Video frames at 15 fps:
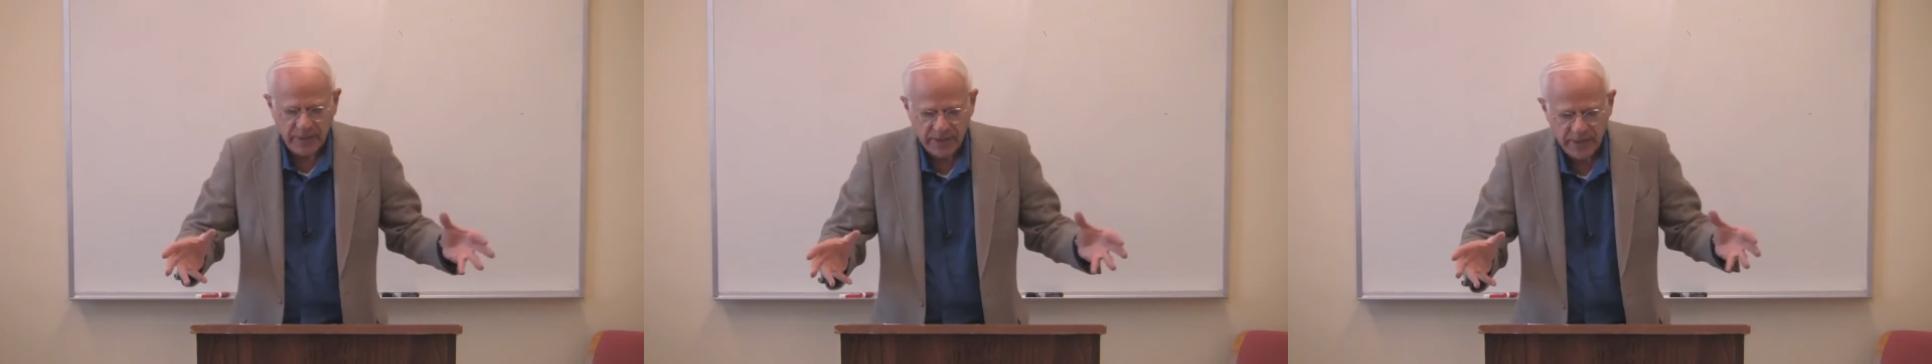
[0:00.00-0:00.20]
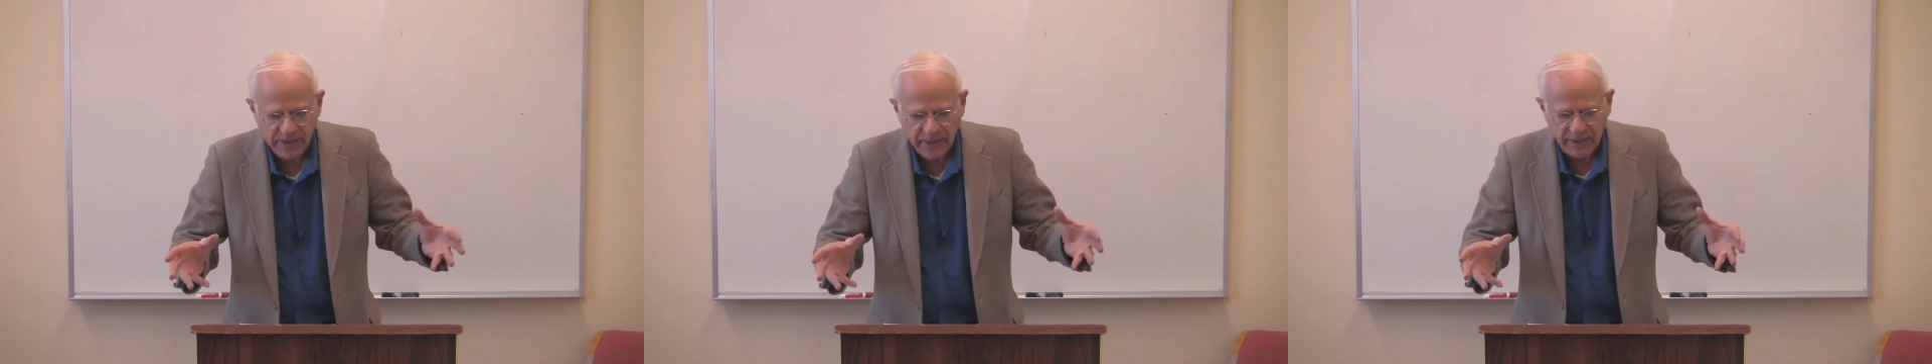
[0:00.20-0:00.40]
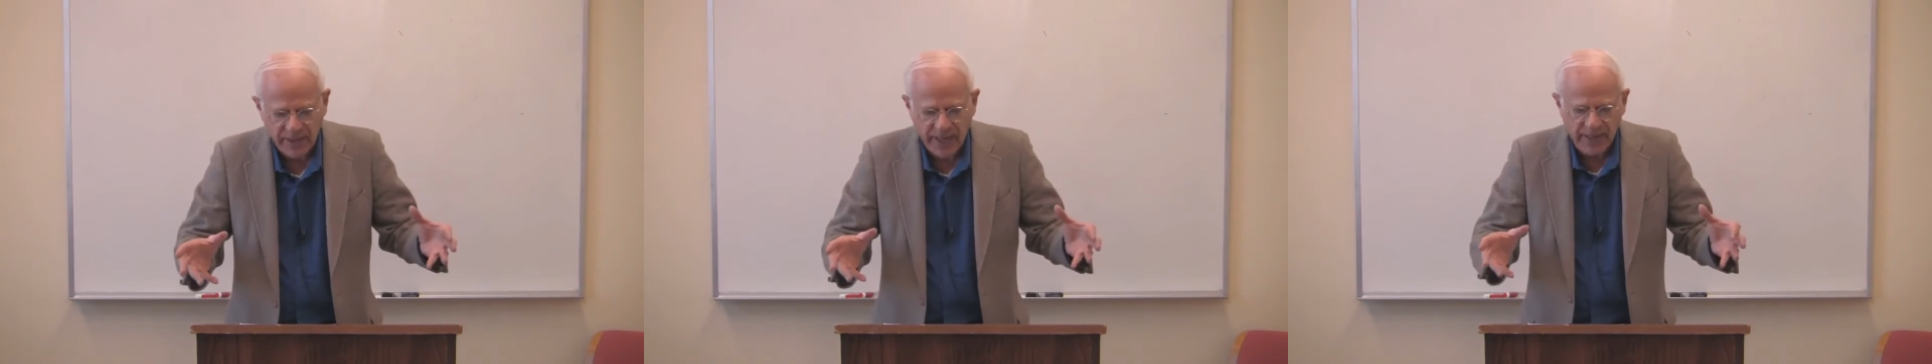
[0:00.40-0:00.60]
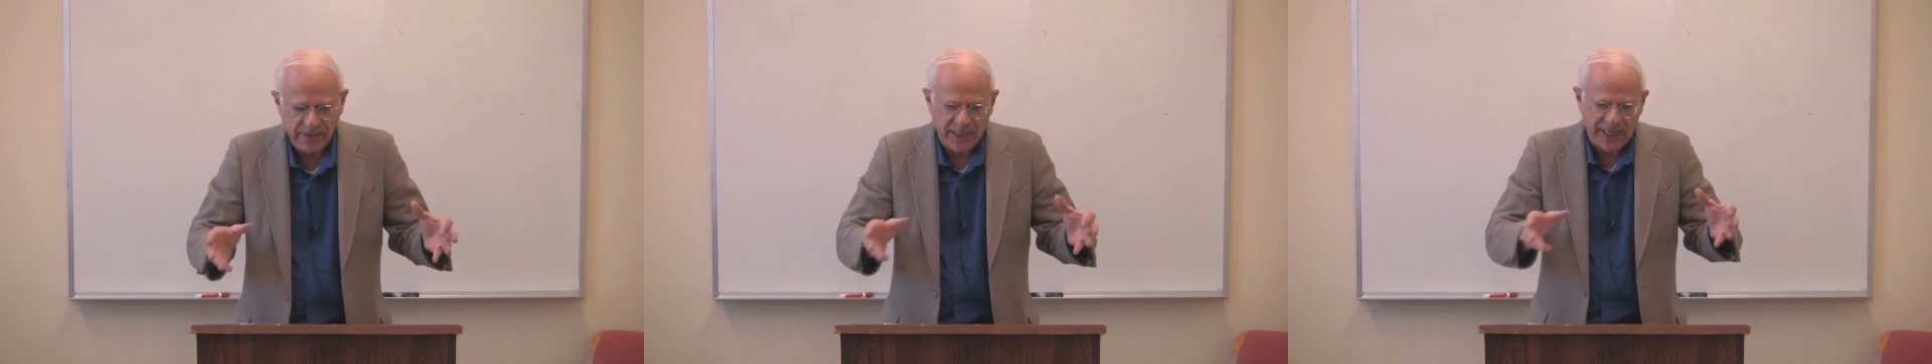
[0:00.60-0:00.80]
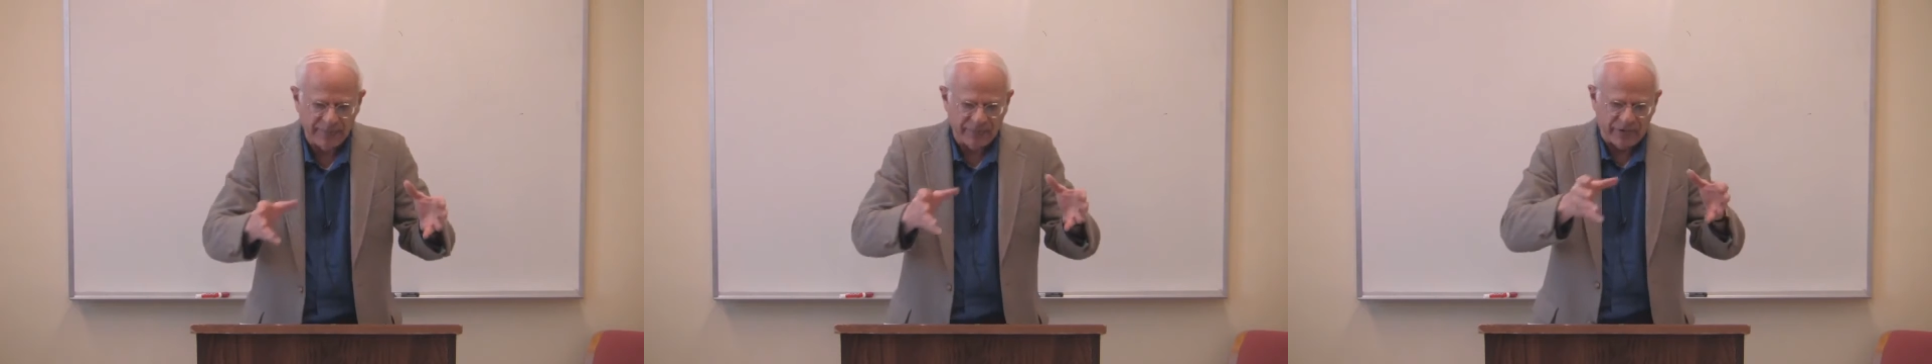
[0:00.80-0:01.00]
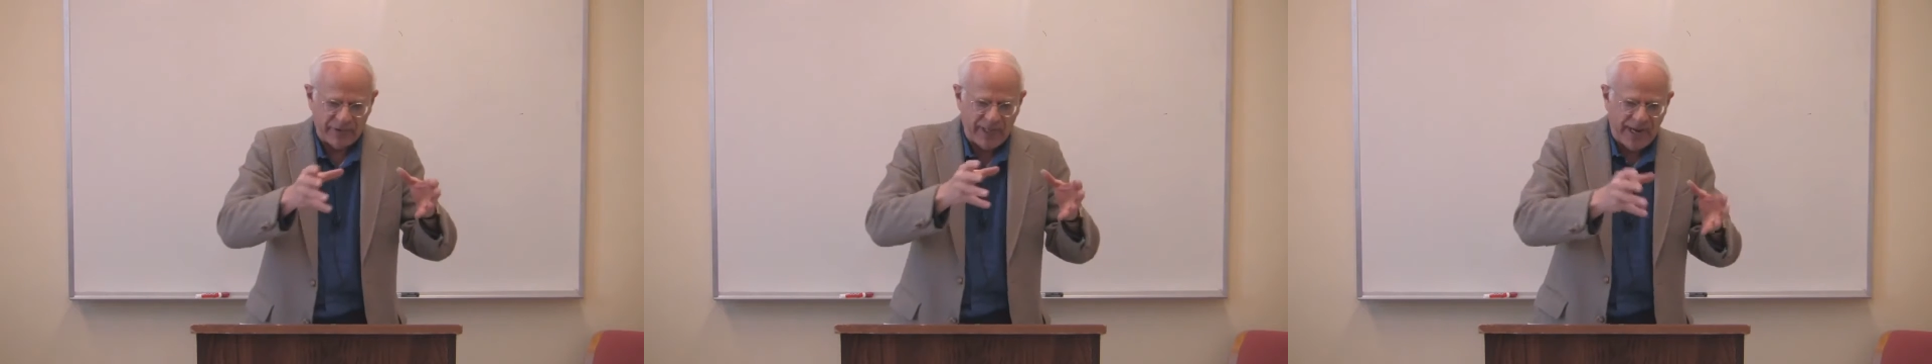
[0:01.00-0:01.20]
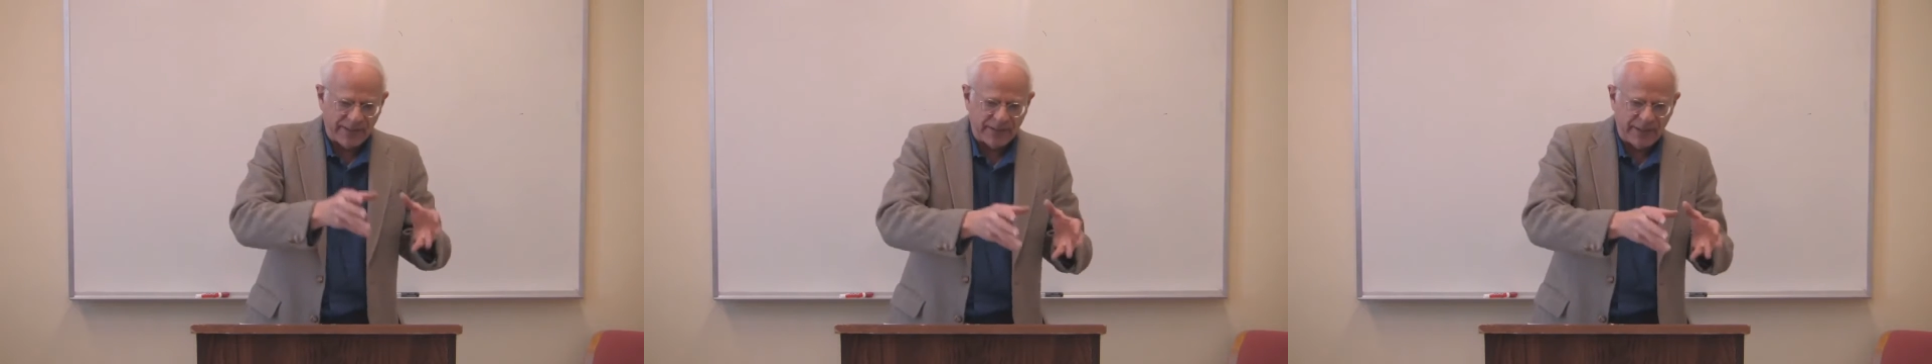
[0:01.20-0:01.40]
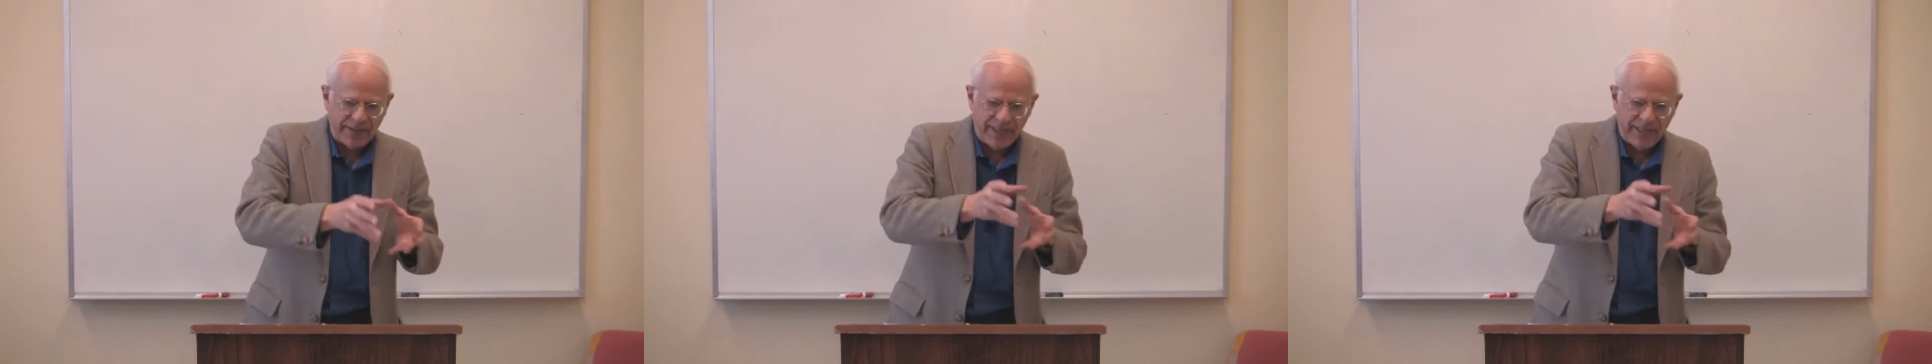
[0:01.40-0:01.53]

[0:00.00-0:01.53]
As I said last time, for class to